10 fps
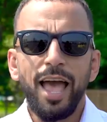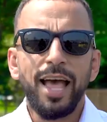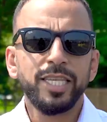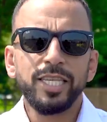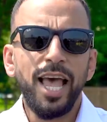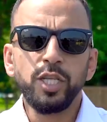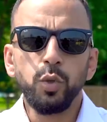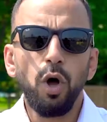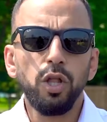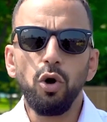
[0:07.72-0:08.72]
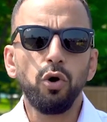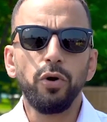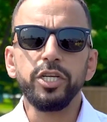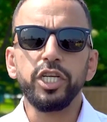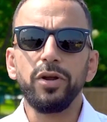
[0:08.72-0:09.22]
As you all know,
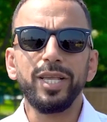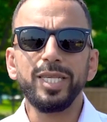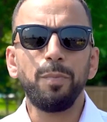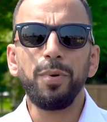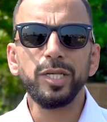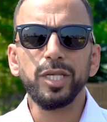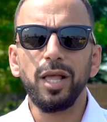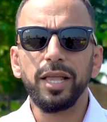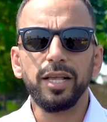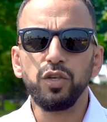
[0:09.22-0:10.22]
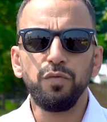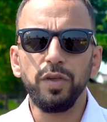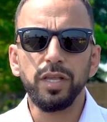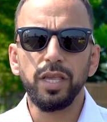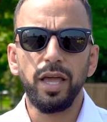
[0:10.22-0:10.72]
Grand Cherokee is the best-selling
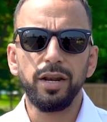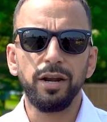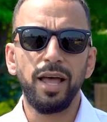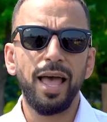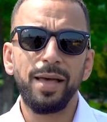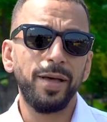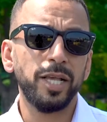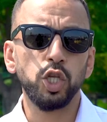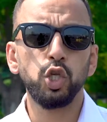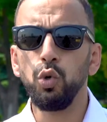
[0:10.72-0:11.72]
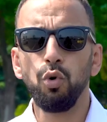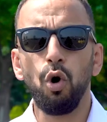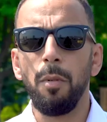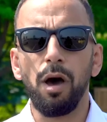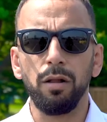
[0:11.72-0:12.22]
SUV in Canada. As a
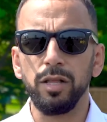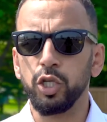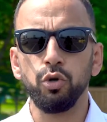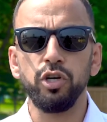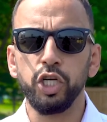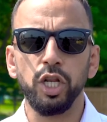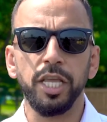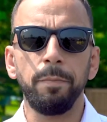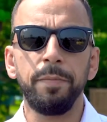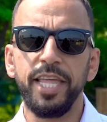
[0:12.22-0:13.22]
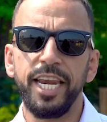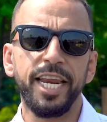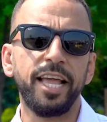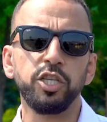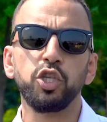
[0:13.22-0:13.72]
two-row model, it's traditionally competed
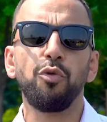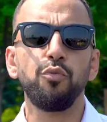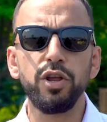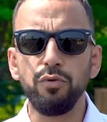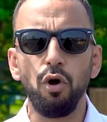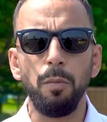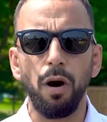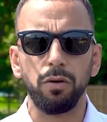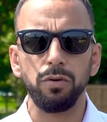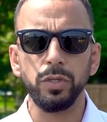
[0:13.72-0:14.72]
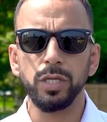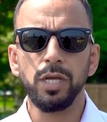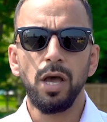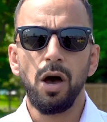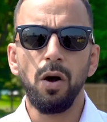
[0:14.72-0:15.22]
against three-row models,
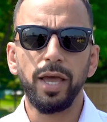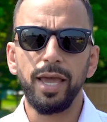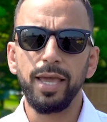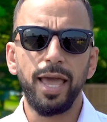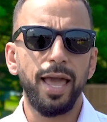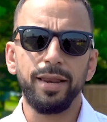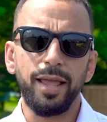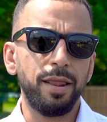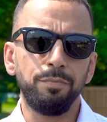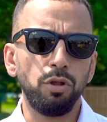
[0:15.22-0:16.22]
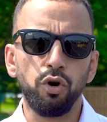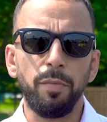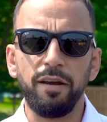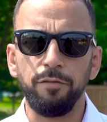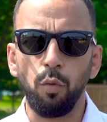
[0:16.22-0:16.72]
okay, and blown
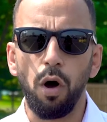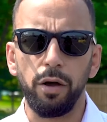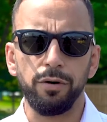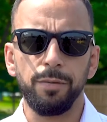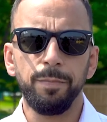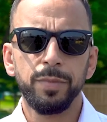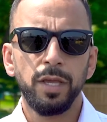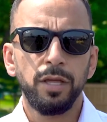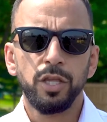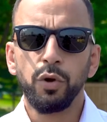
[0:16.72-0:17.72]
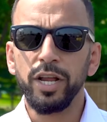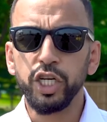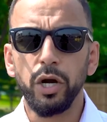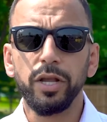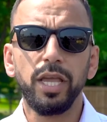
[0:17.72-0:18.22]
them out of the water. The Grand
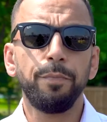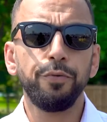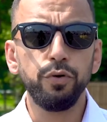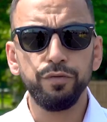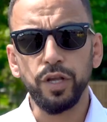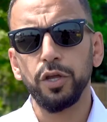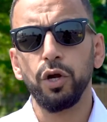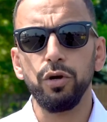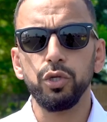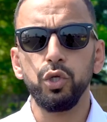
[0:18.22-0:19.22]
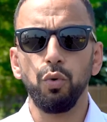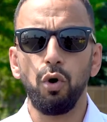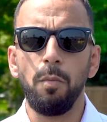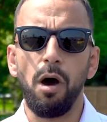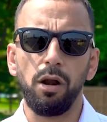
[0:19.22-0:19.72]
Cherokee improves on the current
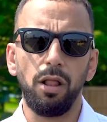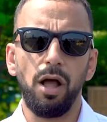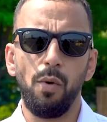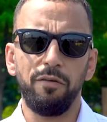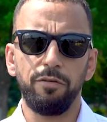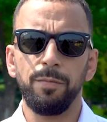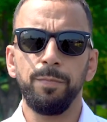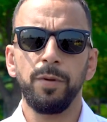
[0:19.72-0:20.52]
two-row model, however.